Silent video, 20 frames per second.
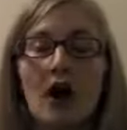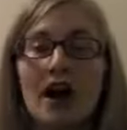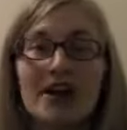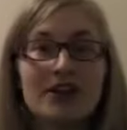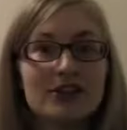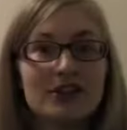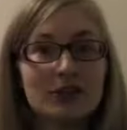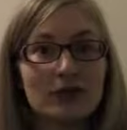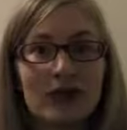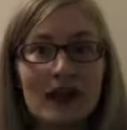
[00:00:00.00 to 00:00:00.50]
What
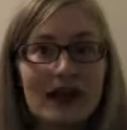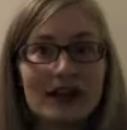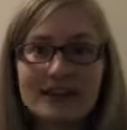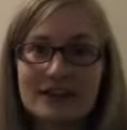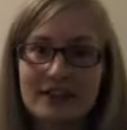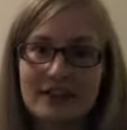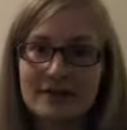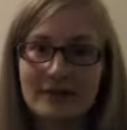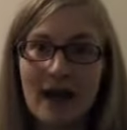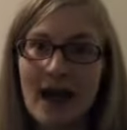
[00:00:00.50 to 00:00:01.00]
is the
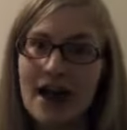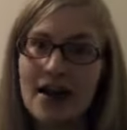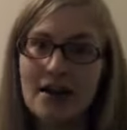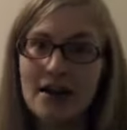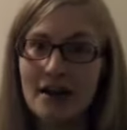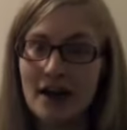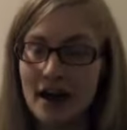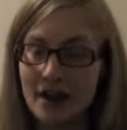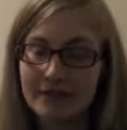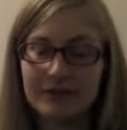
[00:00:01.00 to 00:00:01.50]
relative
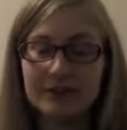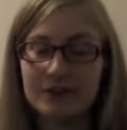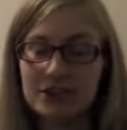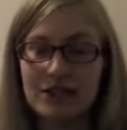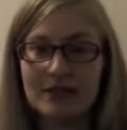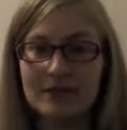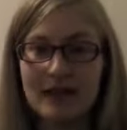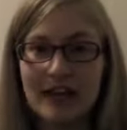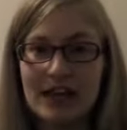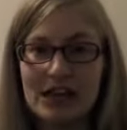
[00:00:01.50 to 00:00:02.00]
minor of
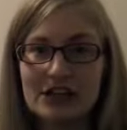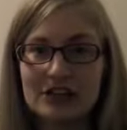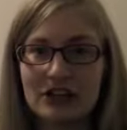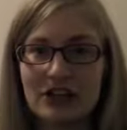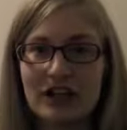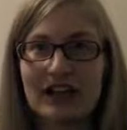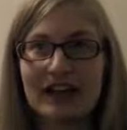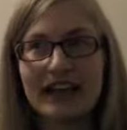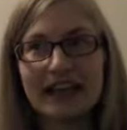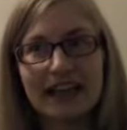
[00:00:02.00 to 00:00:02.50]
G
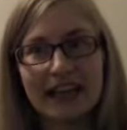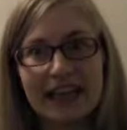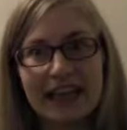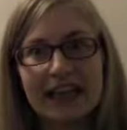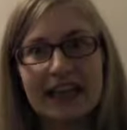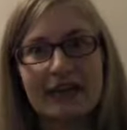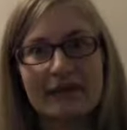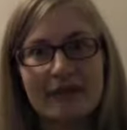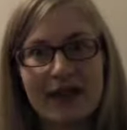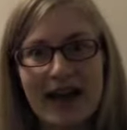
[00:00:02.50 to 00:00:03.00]
major?
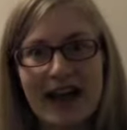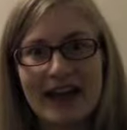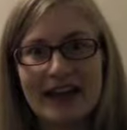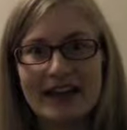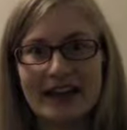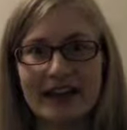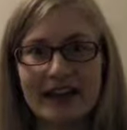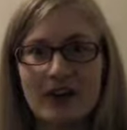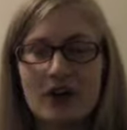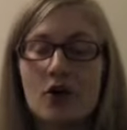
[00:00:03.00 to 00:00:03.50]
E
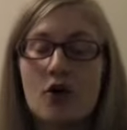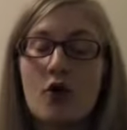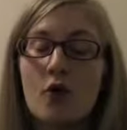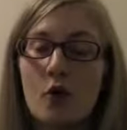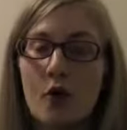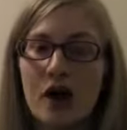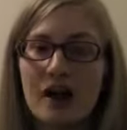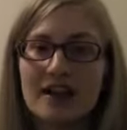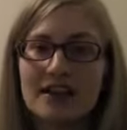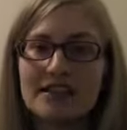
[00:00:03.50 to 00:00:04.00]
minor.
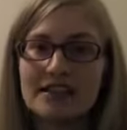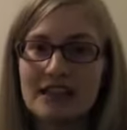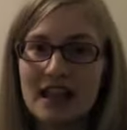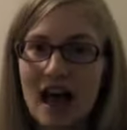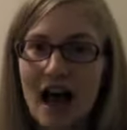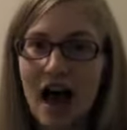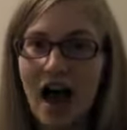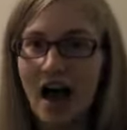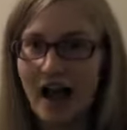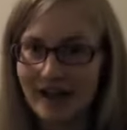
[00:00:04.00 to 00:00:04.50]
What is
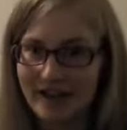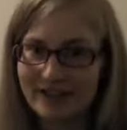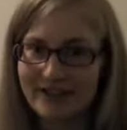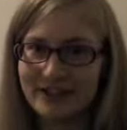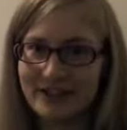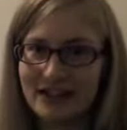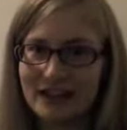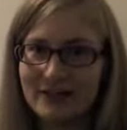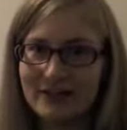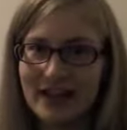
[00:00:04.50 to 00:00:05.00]
law
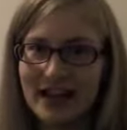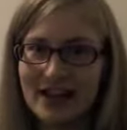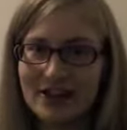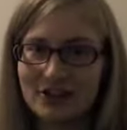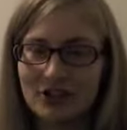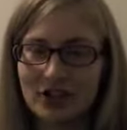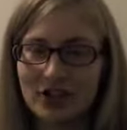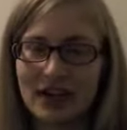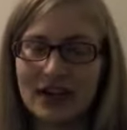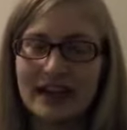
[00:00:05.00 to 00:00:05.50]
of G
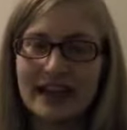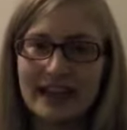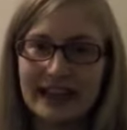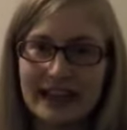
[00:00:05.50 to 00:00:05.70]
major?